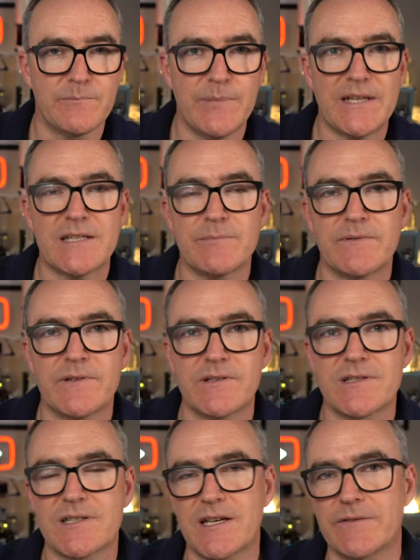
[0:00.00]
Picked up a few
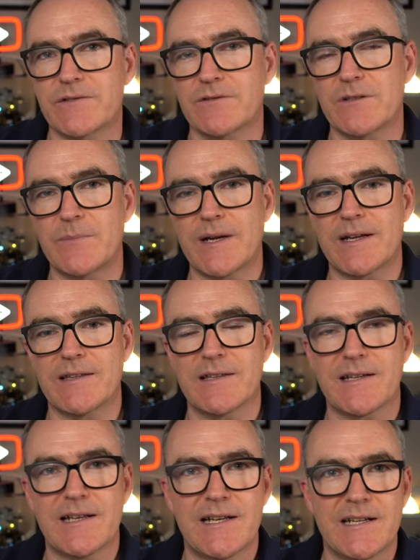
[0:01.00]
scuffs on the back of the
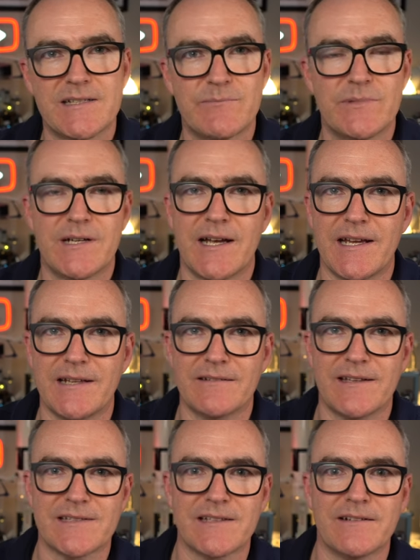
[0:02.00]
clasp, but hey,
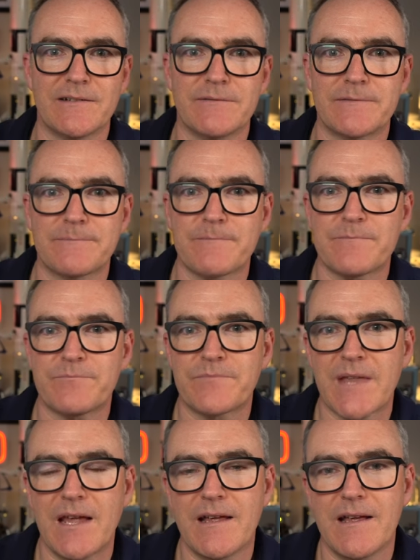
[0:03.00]
that's life.
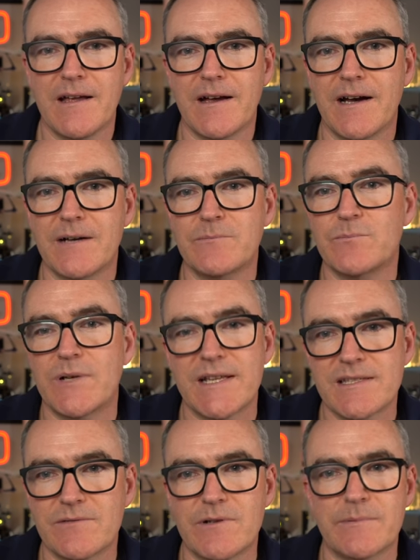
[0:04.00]
But
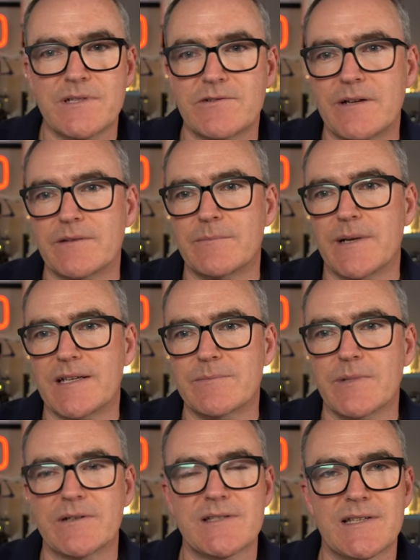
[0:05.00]
it's the rubber strap that makes
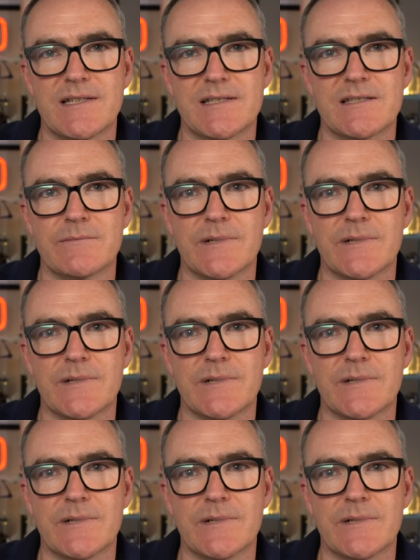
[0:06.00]
most sense to